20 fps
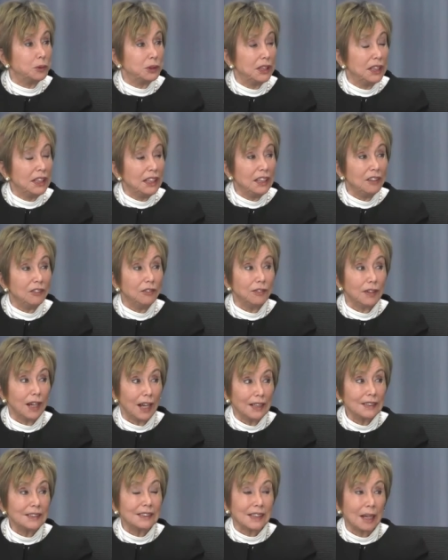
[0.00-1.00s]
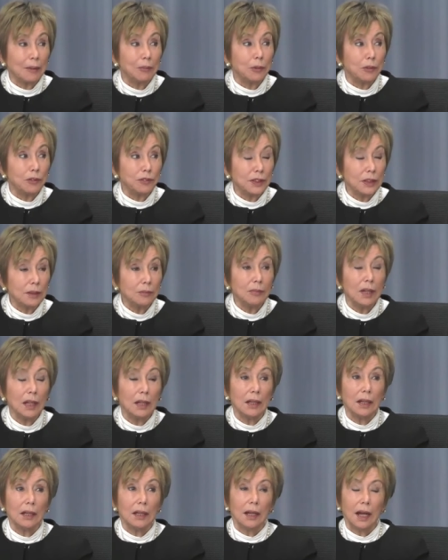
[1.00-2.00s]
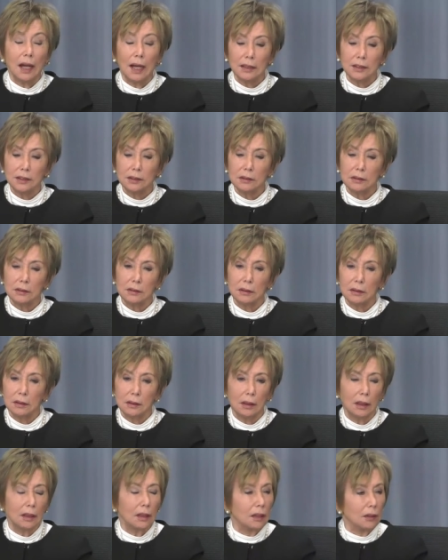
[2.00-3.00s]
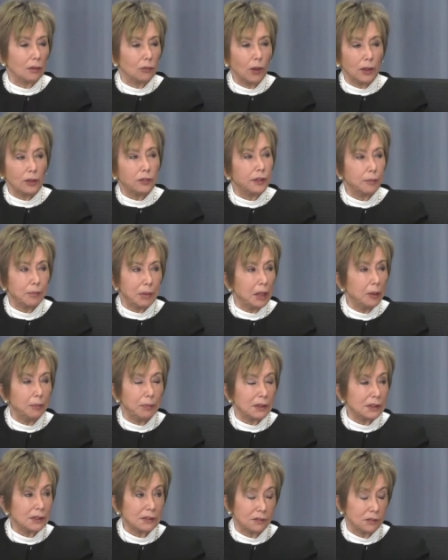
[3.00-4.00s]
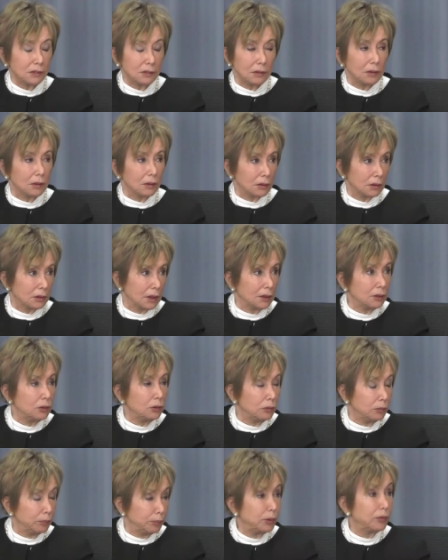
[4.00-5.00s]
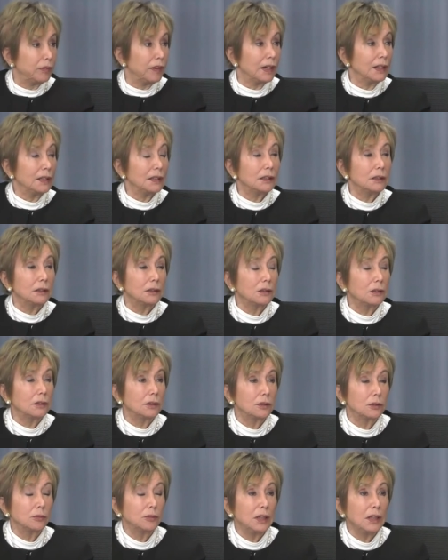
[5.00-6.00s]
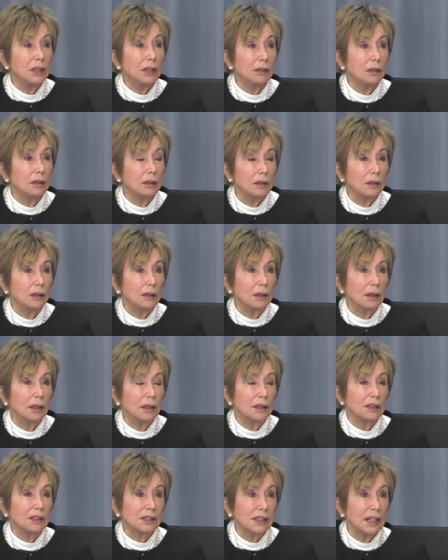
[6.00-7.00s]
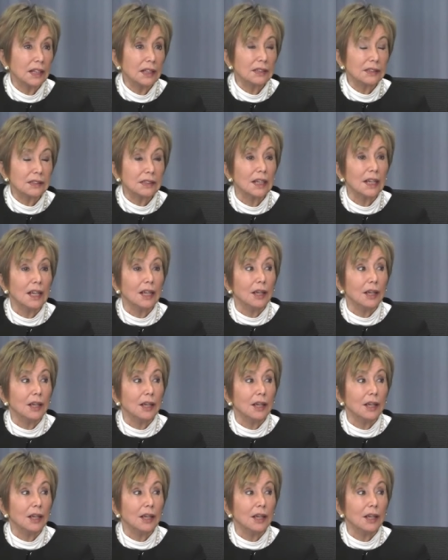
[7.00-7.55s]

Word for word: would leave, and some of them, as one of the papers that you provided to me uh, states,